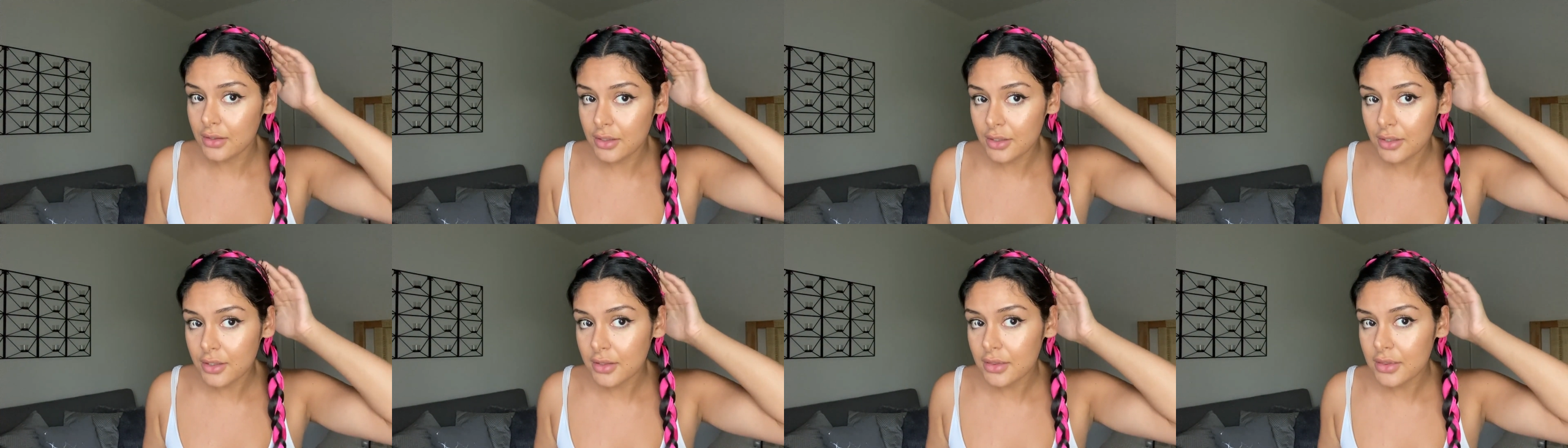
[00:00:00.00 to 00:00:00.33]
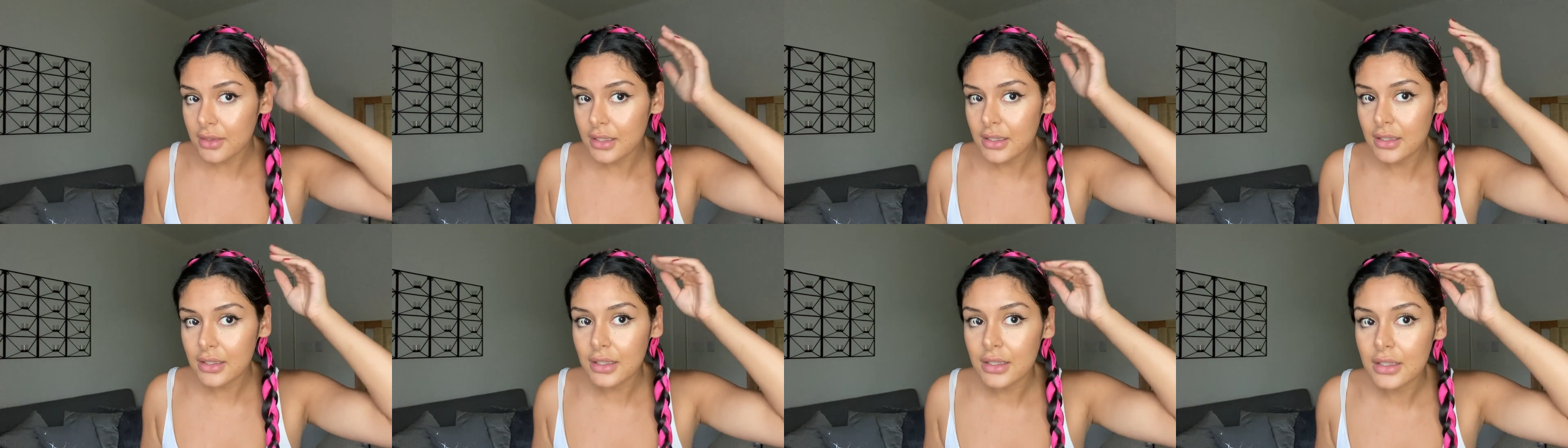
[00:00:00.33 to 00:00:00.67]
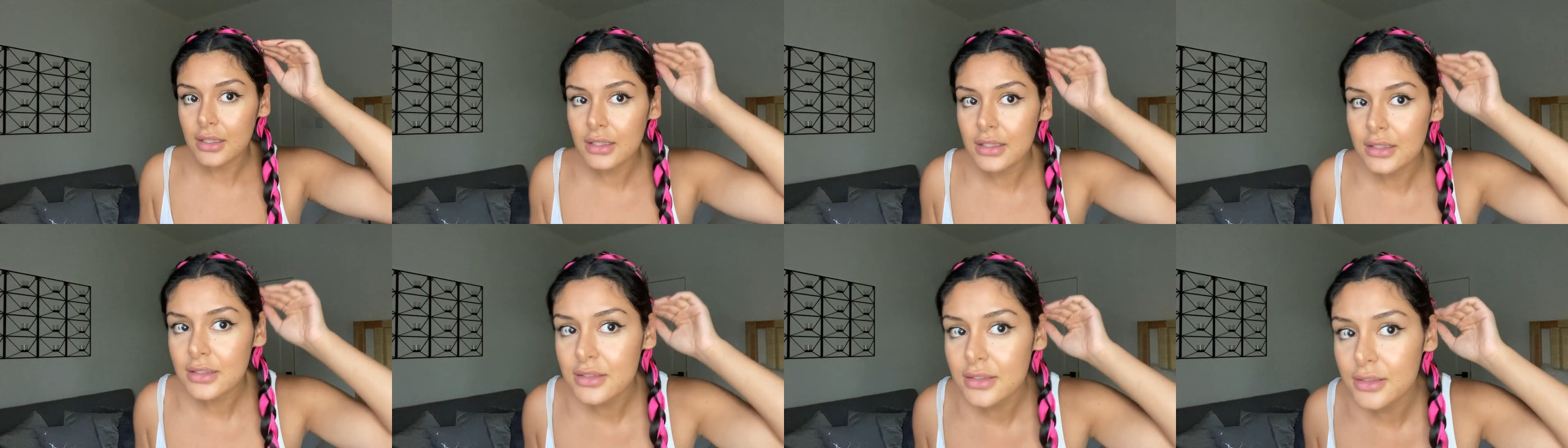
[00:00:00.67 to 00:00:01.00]
The good thing
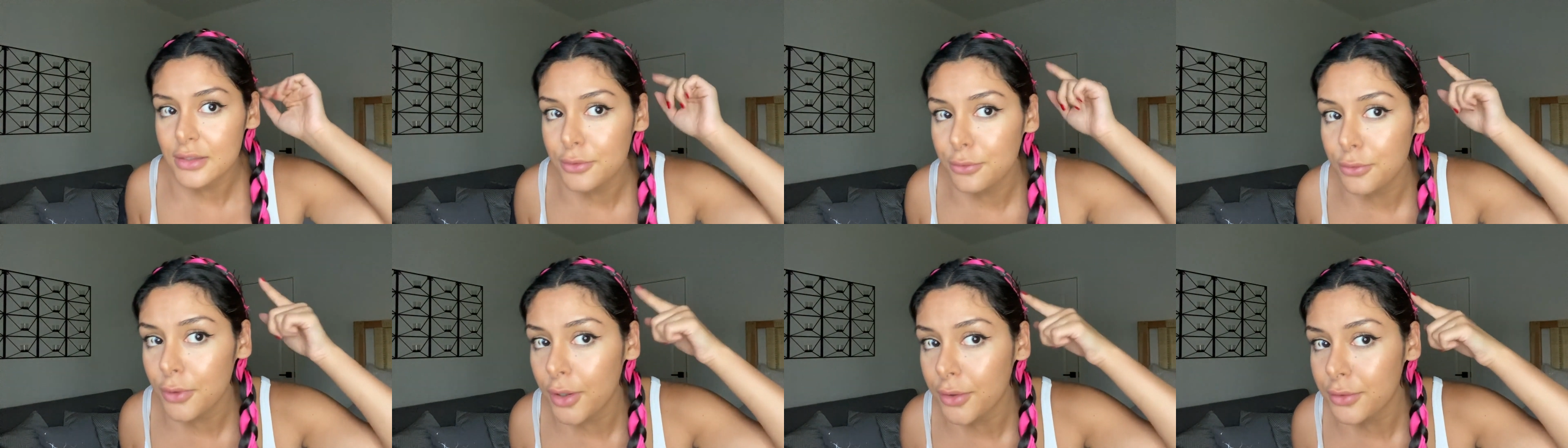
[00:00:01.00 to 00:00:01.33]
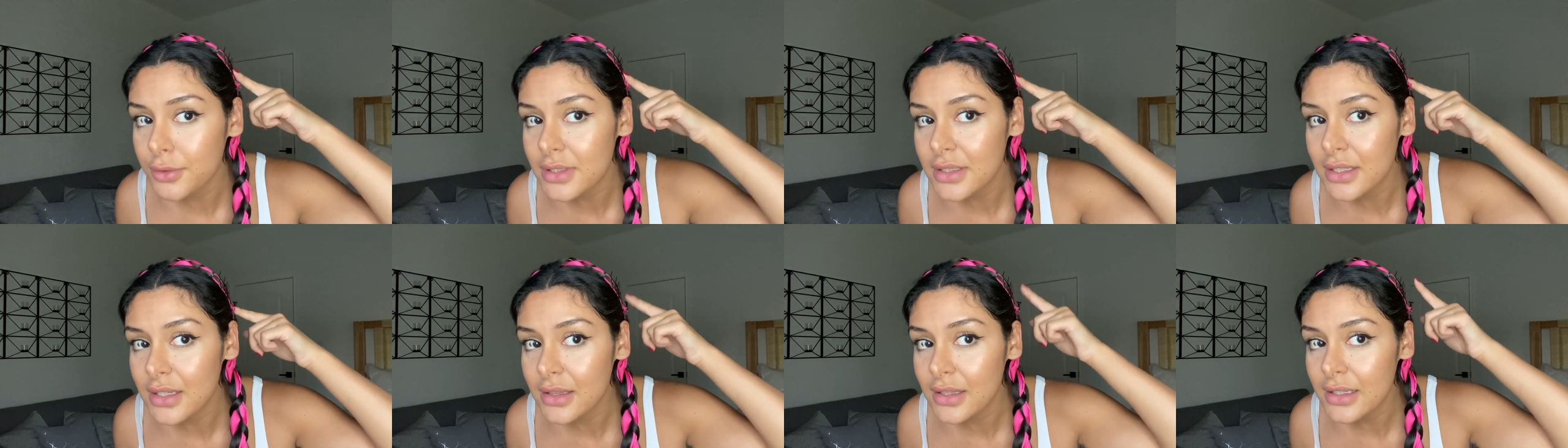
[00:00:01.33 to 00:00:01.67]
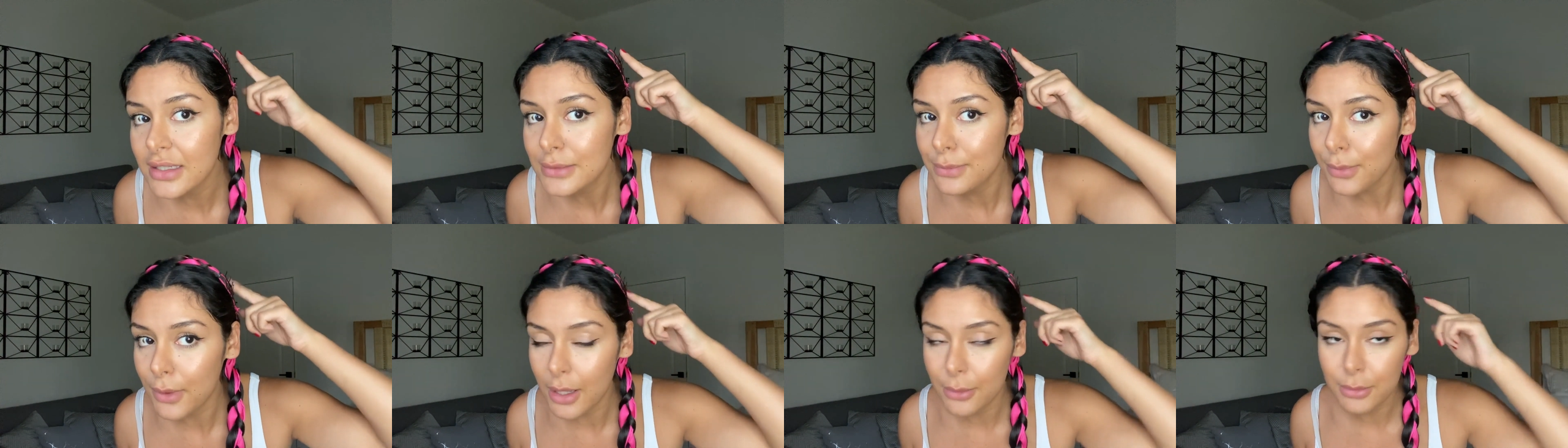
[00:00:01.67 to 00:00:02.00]
is you won't see
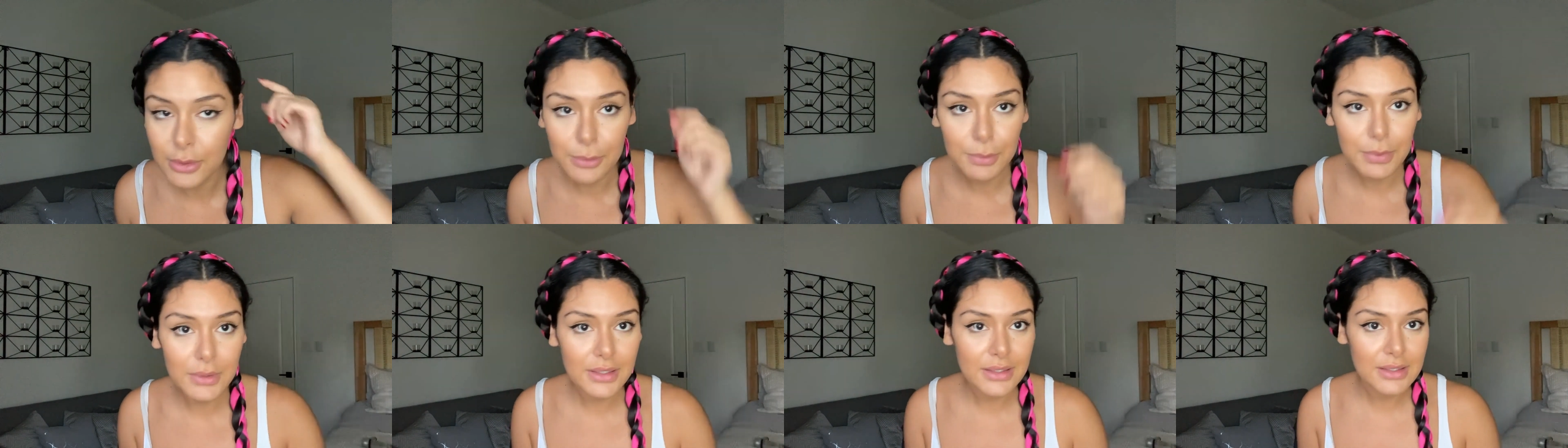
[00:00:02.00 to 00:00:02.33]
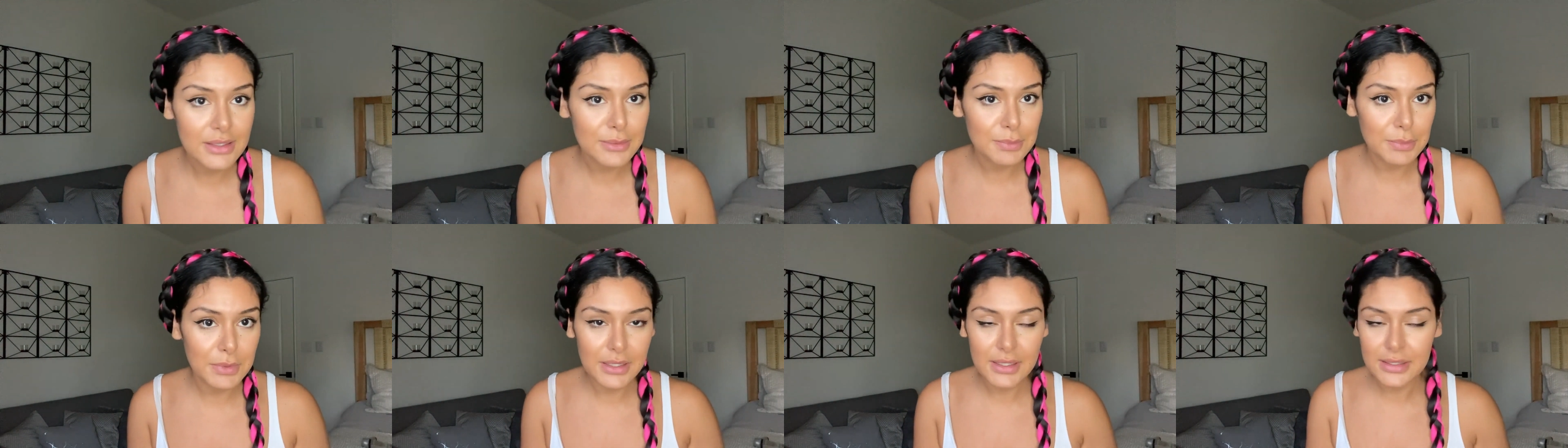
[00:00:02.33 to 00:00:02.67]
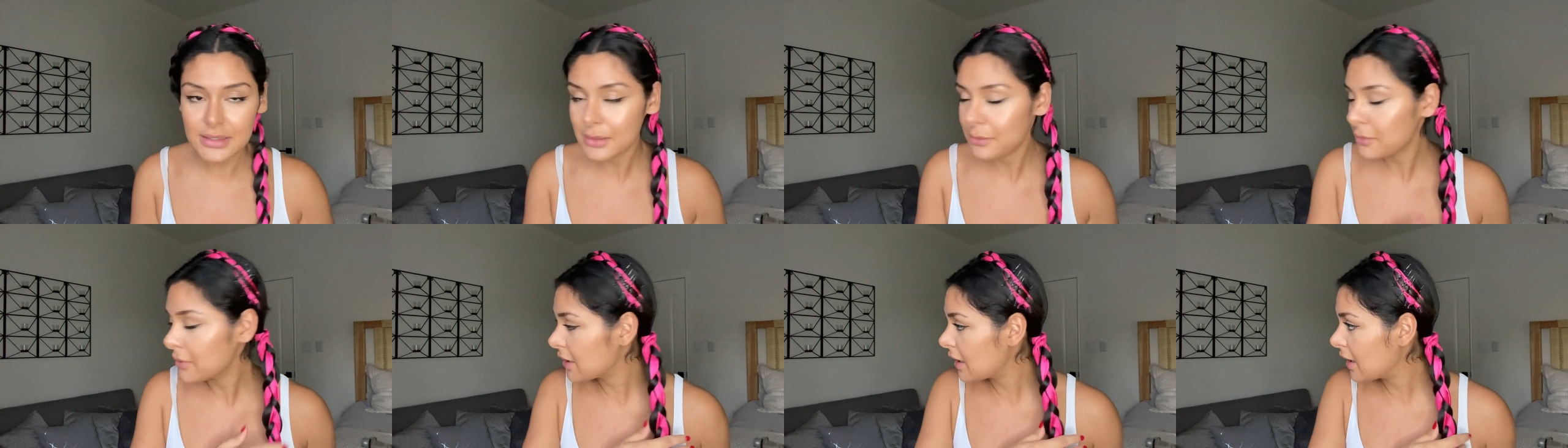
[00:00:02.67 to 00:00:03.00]
these bobby pins because
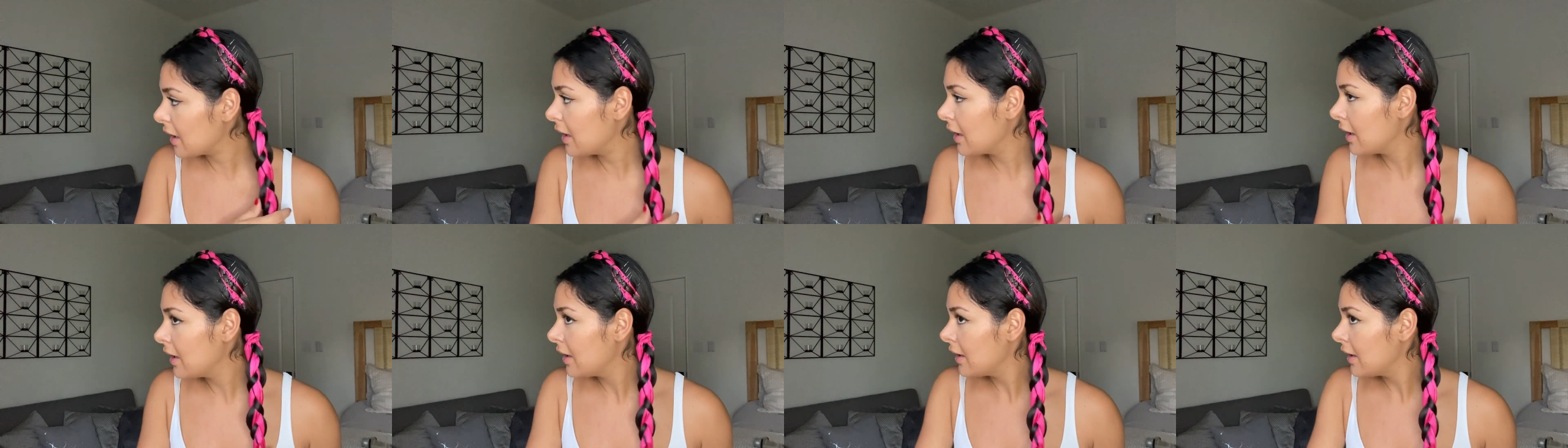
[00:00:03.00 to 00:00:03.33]
I'm gonna